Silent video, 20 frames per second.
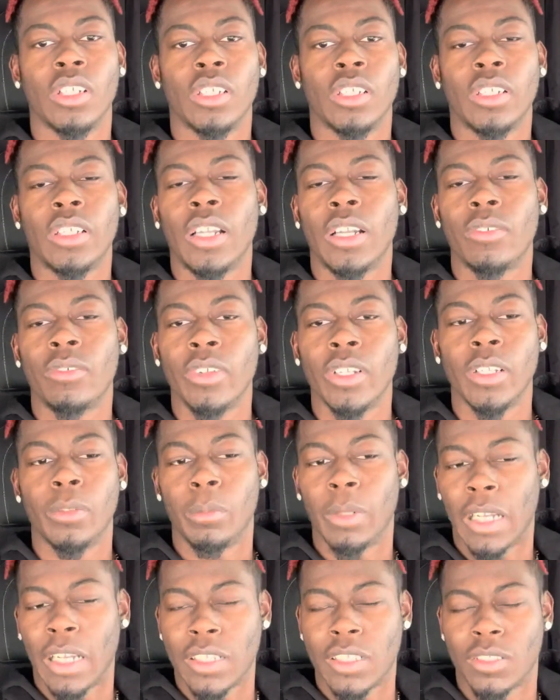Not really,
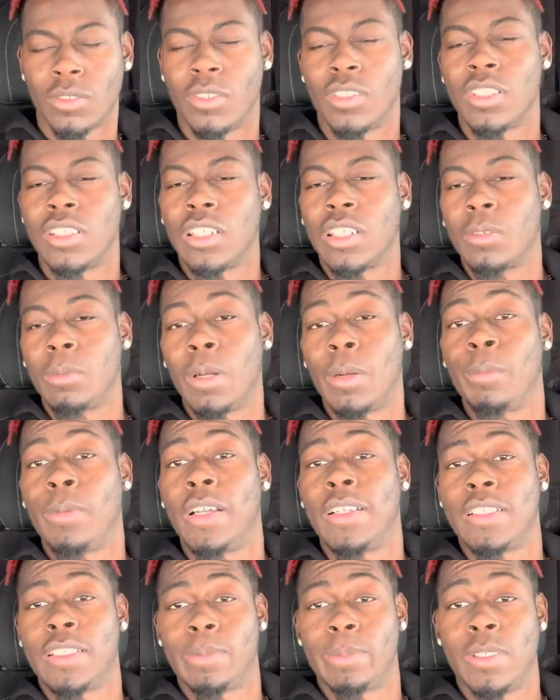but I just want to talk about my
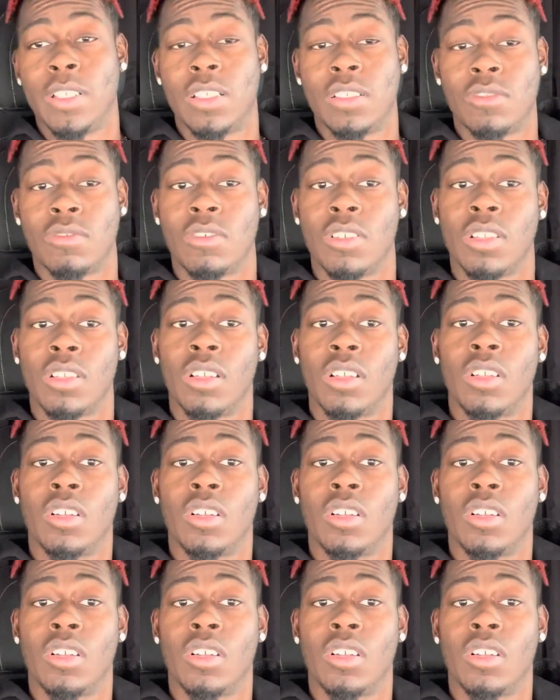experience with